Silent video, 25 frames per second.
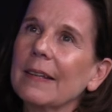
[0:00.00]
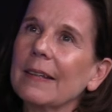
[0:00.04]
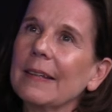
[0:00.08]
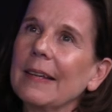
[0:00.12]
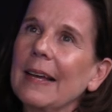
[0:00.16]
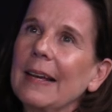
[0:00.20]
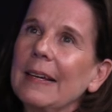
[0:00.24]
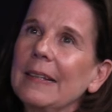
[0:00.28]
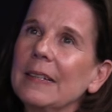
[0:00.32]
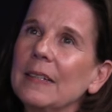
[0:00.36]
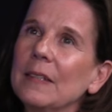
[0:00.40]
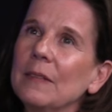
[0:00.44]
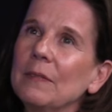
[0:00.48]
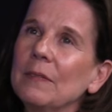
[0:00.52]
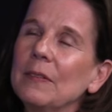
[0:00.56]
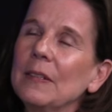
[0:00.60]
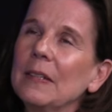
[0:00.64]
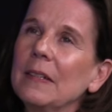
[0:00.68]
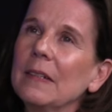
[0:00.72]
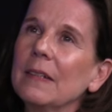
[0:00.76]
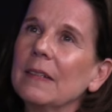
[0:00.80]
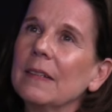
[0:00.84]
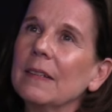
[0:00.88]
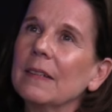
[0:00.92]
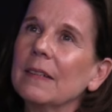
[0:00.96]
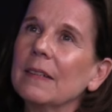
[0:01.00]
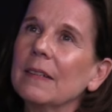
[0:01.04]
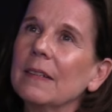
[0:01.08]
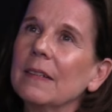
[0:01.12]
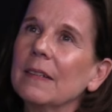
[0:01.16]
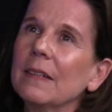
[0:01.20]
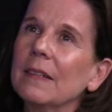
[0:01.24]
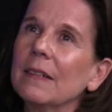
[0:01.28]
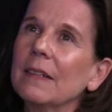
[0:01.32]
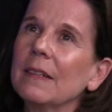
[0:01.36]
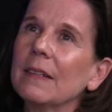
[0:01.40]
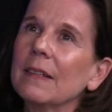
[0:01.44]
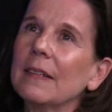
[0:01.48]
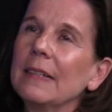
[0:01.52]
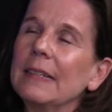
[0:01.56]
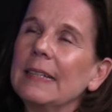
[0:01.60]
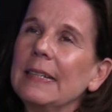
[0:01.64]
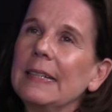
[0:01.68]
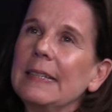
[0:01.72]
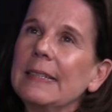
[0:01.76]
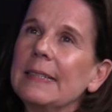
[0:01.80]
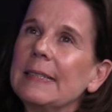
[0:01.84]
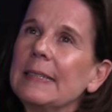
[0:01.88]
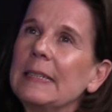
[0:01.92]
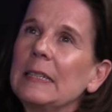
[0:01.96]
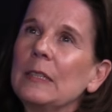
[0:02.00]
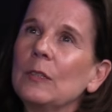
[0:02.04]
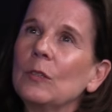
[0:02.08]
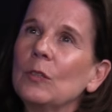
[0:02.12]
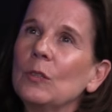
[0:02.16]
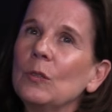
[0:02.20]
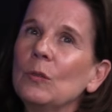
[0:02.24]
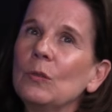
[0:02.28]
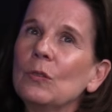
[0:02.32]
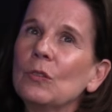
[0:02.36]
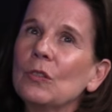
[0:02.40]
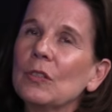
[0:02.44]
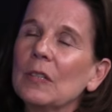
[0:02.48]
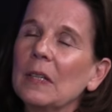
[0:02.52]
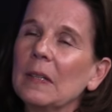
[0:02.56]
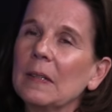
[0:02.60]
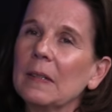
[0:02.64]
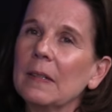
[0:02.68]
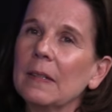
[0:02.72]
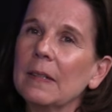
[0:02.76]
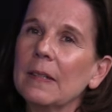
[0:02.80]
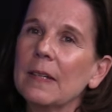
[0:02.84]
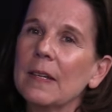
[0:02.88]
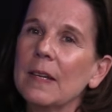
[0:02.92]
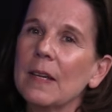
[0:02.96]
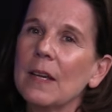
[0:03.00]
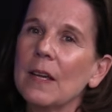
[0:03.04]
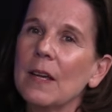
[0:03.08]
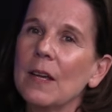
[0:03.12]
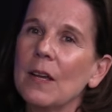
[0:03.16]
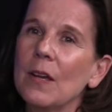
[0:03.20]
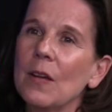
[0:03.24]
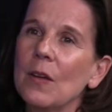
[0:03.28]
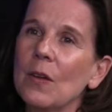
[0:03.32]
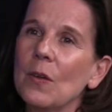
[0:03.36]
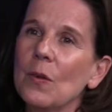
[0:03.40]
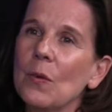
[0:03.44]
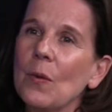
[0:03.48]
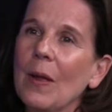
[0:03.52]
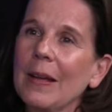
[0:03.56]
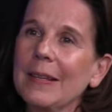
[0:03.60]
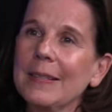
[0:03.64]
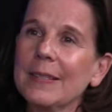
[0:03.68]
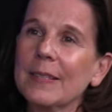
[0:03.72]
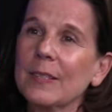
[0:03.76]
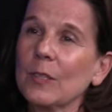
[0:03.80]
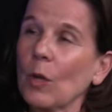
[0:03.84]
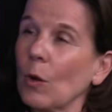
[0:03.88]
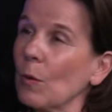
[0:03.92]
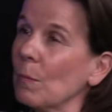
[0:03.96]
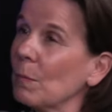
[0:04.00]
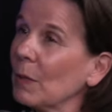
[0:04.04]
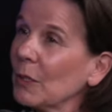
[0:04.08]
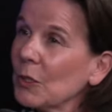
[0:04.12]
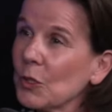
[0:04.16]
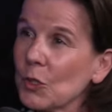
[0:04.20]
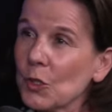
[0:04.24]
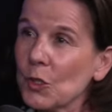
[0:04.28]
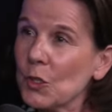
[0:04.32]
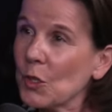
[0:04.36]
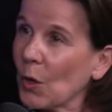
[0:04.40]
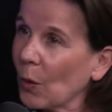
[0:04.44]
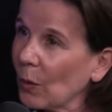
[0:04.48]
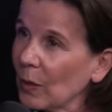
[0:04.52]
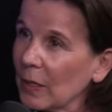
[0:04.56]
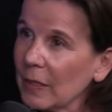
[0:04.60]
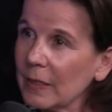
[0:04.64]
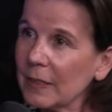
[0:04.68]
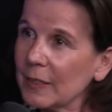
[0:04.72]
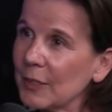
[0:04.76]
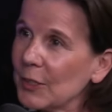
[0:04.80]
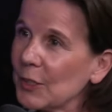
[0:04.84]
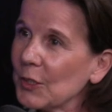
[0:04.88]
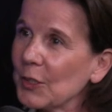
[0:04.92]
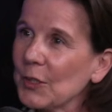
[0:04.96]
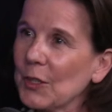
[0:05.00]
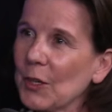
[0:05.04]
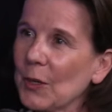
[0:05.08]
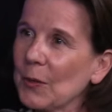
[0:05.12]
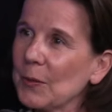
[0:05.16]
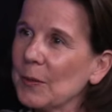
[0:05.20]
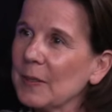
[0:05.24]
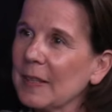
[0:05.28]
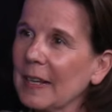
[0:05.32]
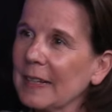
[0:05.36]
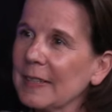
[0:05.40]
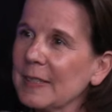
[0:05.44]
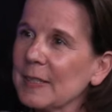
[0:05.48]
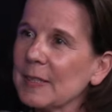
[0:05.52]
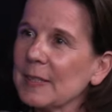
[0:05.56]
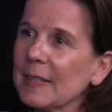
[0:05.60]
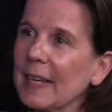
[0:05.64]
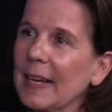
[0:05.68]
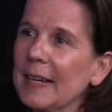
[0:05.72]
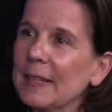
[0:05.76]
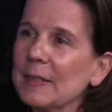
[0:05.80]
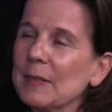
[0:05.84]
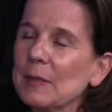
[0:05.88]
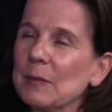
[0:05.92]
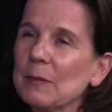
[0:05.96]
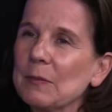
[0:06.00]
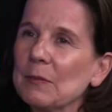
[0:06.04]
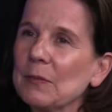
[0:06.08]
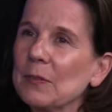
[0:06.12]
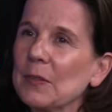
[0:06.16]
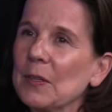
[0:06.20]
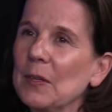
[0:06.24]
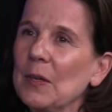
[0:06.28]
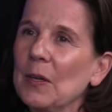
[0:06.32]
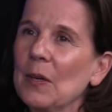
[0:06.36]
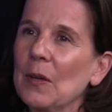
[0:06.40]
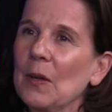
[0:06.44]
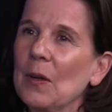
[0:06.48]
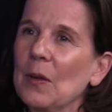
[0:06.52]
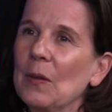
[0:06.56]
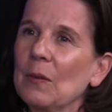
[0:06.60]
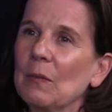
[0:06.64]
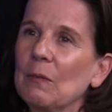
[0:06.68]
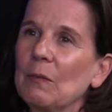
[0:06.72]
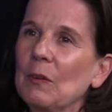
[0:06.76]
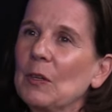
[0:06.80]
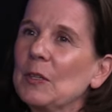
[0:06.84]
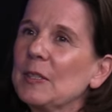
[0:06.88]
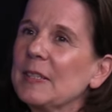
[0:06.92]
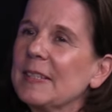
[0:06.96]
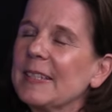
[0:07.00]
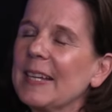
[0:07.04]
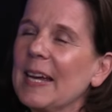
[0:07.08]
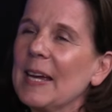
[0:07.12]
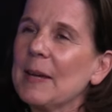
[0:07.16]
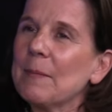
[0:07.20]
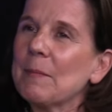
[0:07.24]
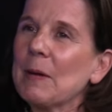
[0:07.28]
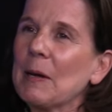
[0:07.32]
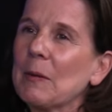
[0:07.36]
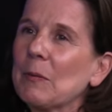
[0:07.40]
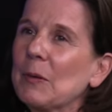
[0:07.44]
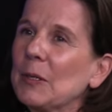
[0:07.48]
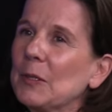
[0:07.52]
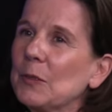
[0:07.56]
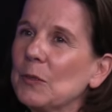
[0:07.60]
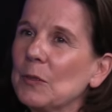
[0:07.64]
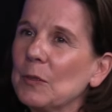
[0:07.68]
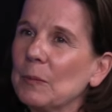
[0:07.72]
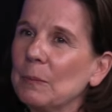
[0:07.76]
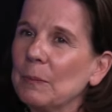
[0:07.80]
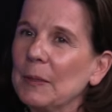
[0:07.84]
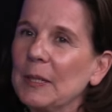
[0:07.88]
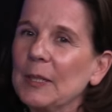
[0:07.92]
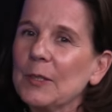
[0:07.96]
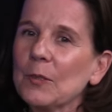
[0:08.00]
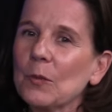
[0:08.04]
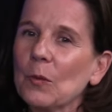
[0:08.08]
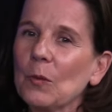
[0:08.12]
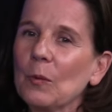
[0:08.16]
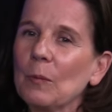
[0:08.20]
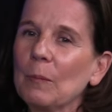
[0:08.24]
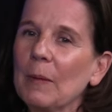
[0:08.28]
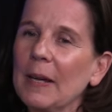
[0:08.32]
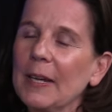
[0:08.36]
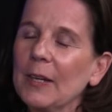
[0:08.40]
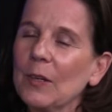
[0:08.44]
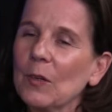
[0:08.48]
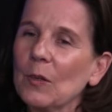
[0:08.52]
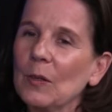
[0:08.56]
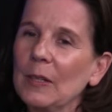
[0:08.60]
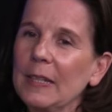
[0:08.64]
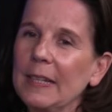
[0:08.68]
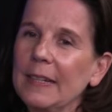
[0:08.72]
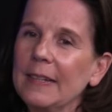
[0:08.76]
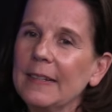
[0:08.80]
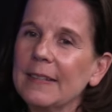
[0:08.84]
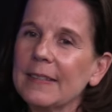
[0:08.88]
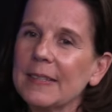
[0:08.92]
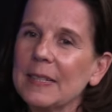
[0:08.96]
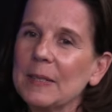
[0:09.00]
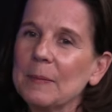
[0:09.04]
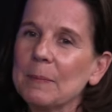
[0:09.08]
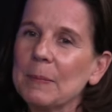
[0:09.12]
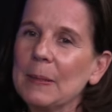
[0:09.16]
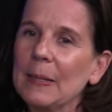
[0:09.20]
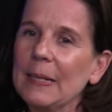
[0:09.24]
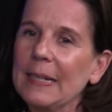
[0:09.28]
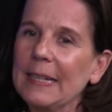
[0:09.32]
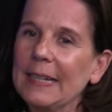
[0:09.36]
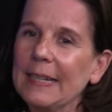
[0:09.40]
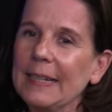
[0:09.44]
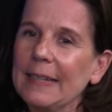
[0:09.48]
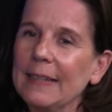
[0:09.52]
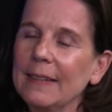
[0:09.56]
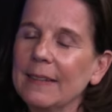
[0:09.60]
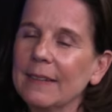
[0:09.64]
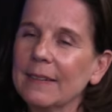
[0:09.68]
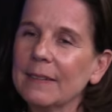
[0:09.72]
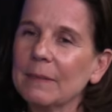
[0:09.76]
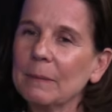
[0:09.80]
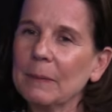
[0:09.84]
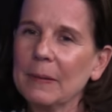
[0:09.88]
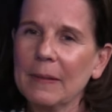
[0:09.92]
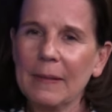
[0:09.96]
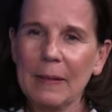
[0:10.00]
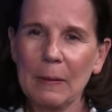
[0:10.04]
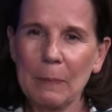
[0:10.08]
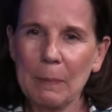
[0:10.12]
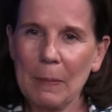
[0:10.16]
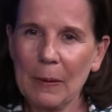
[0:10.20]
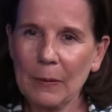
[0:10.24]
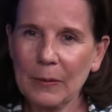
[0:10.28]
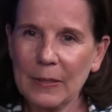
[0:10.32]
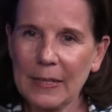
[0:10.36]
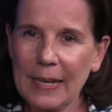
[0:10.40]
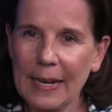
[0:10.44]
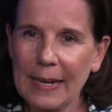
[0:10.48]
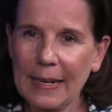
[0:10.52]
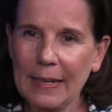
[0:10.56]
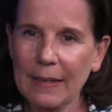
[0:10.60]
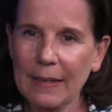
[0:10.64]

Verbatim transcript: kind of a uh, an institution who has so much knowledge. You know, mm-hmm. that's kind of First time I went to meet all my colleagues in Berlin, I mean, there are about